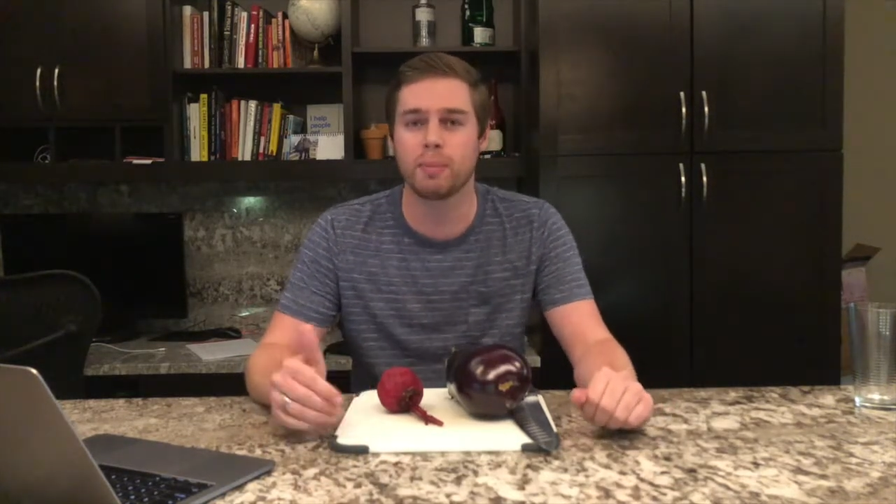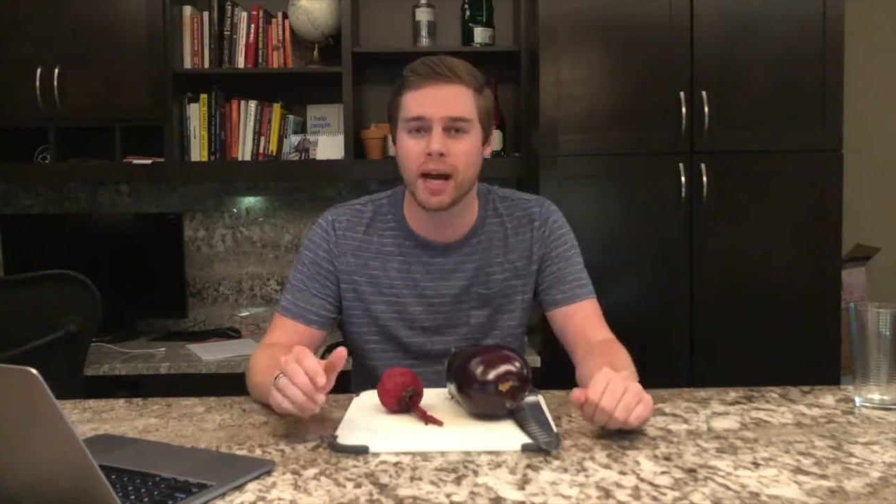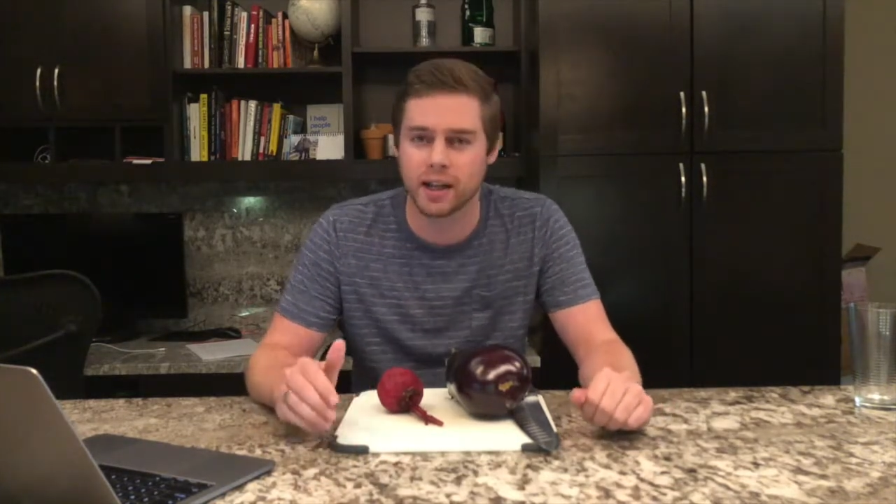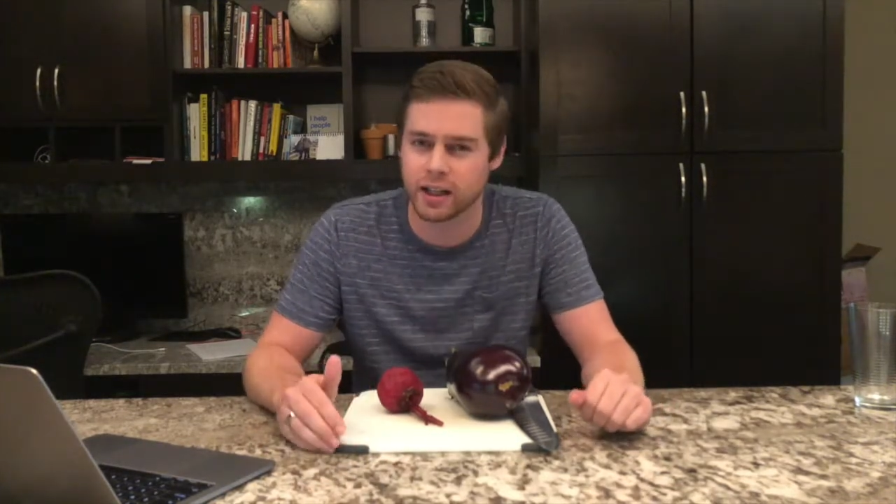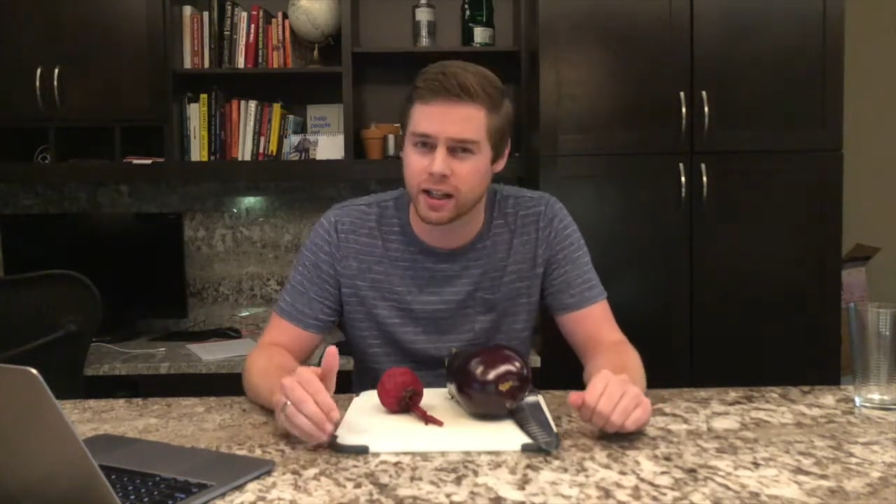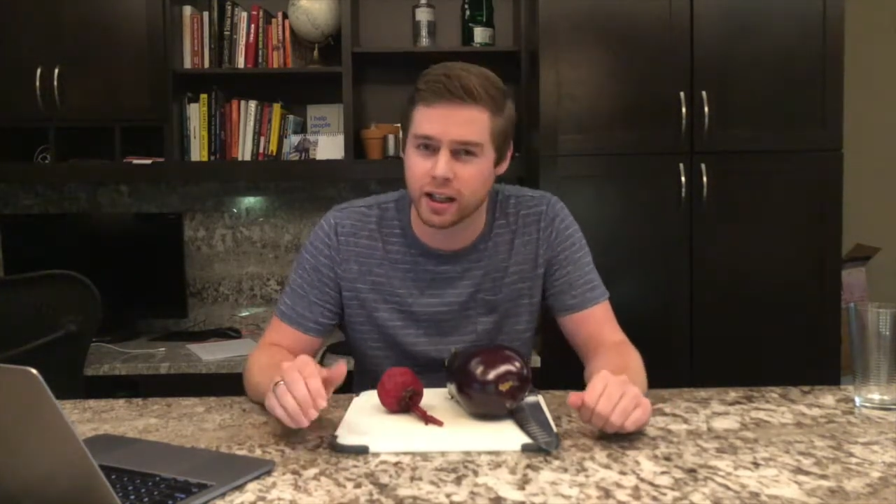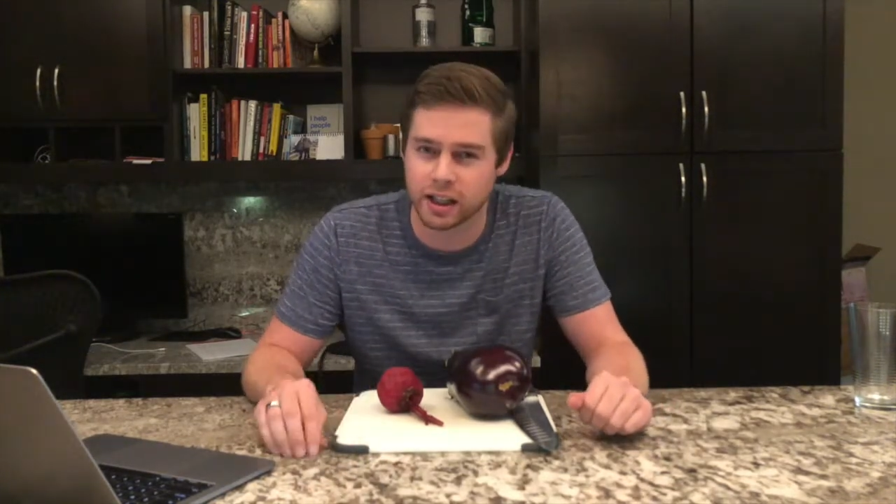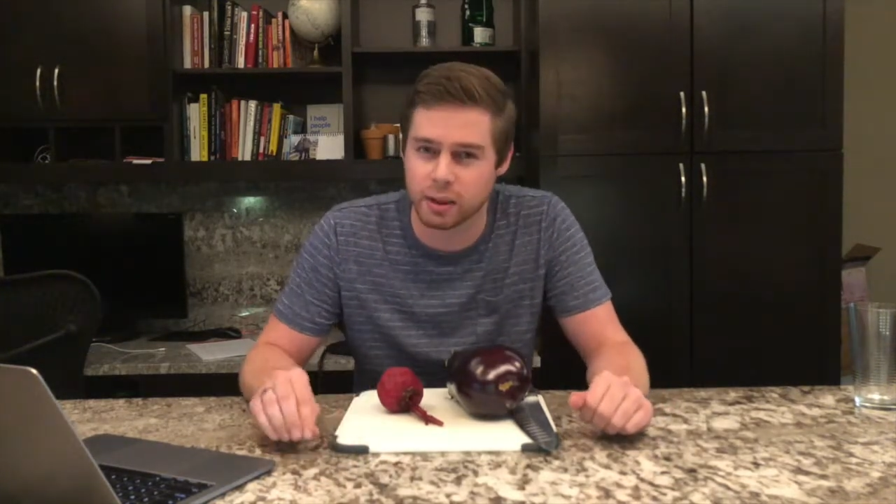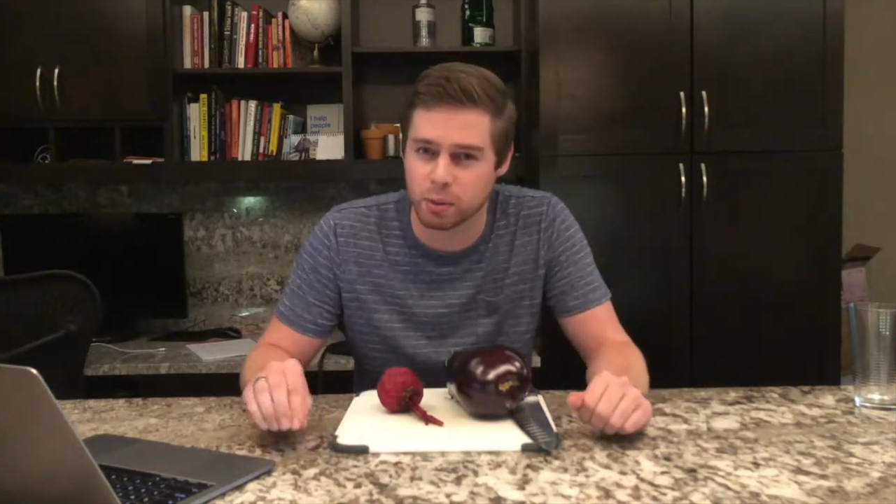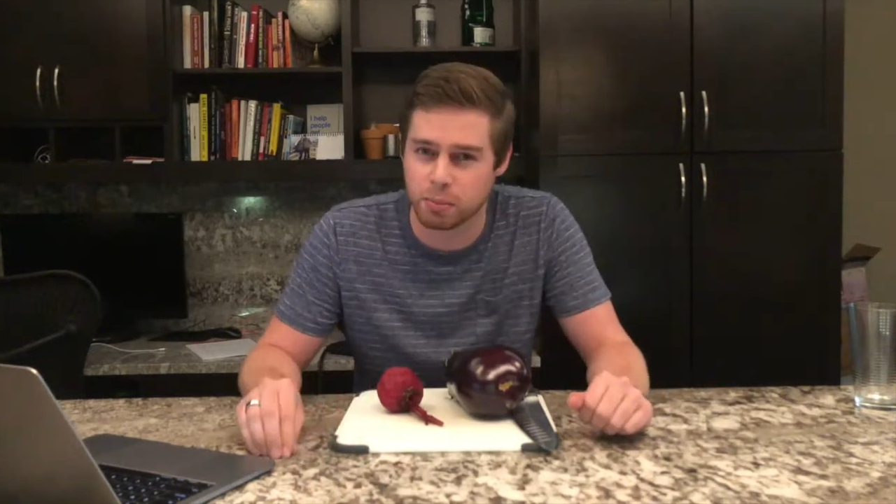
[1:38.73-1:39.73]
bad and they thought
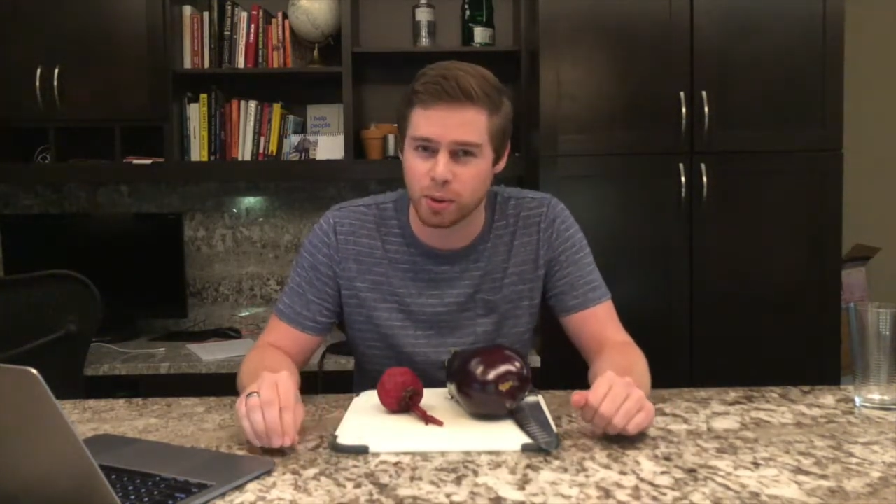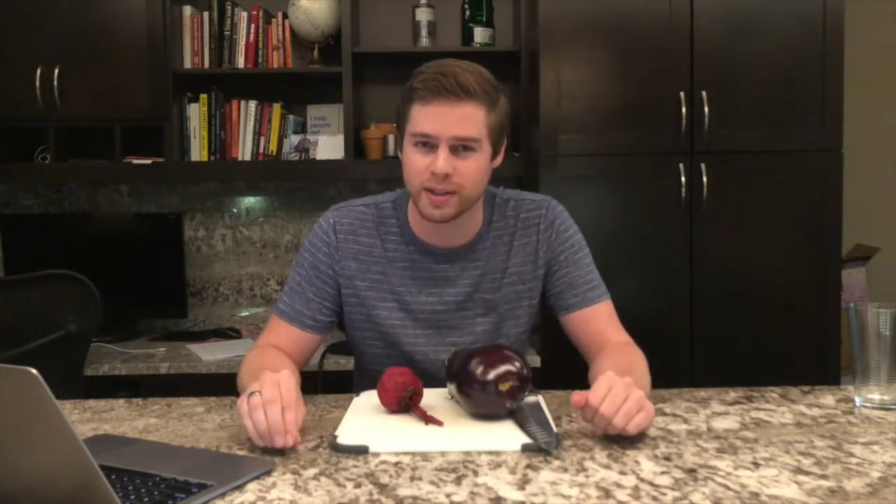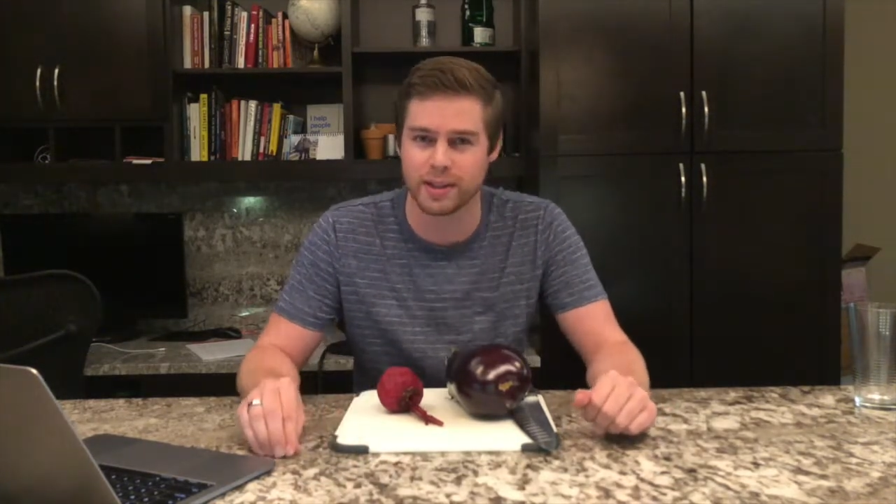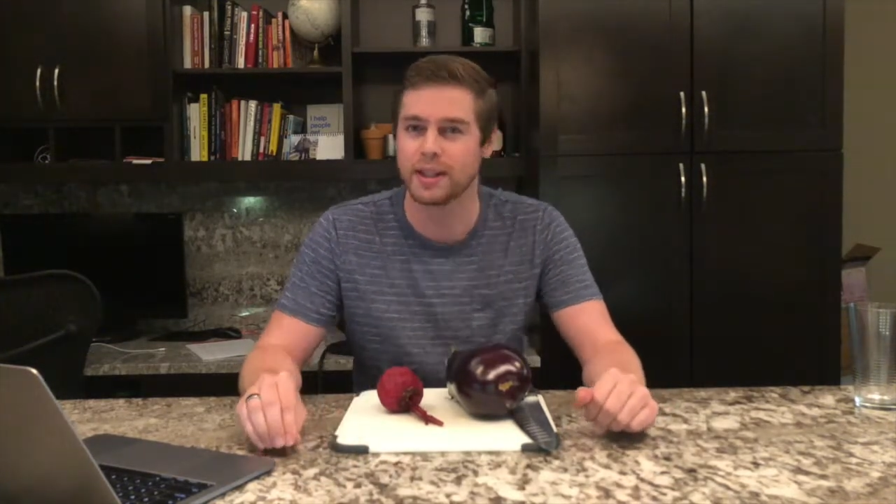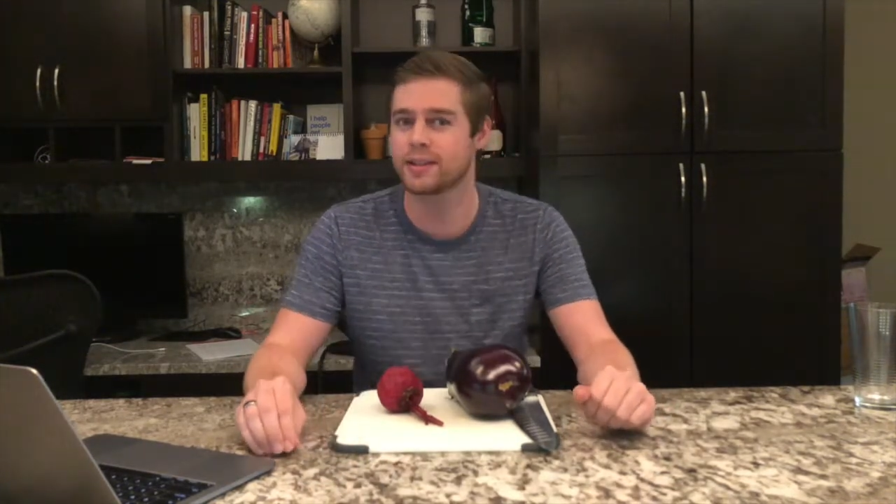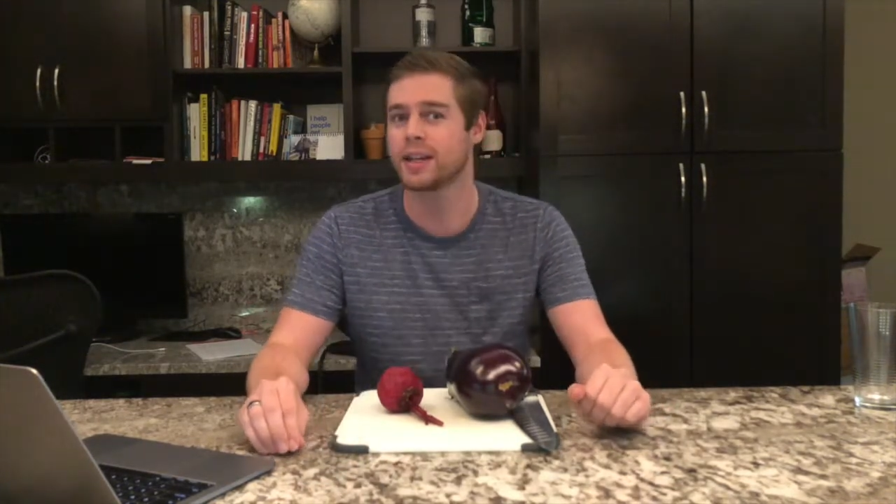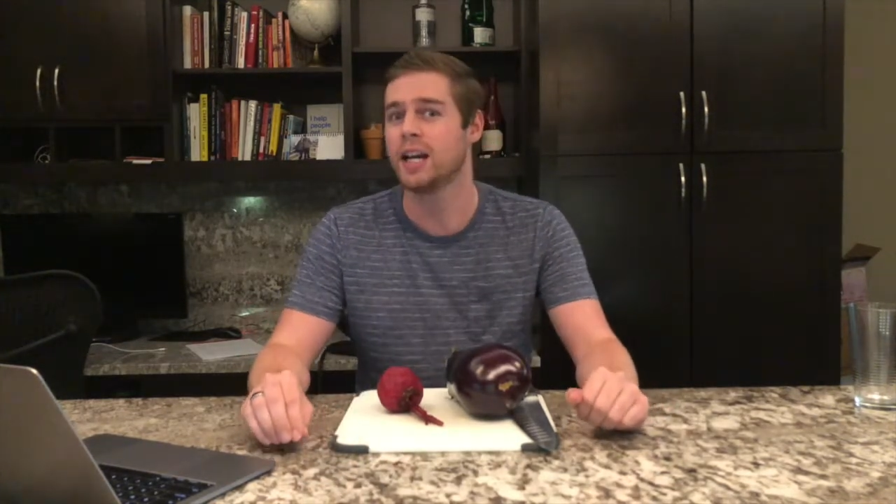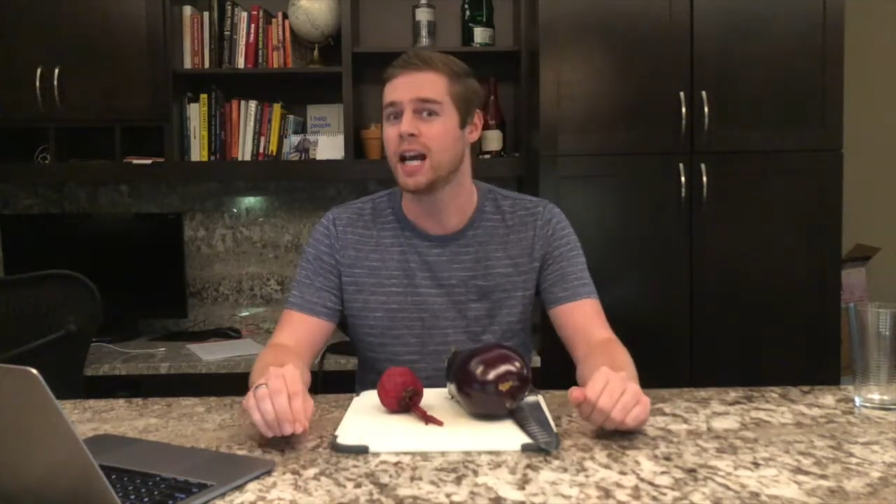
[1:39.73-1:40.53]
they were poisonous.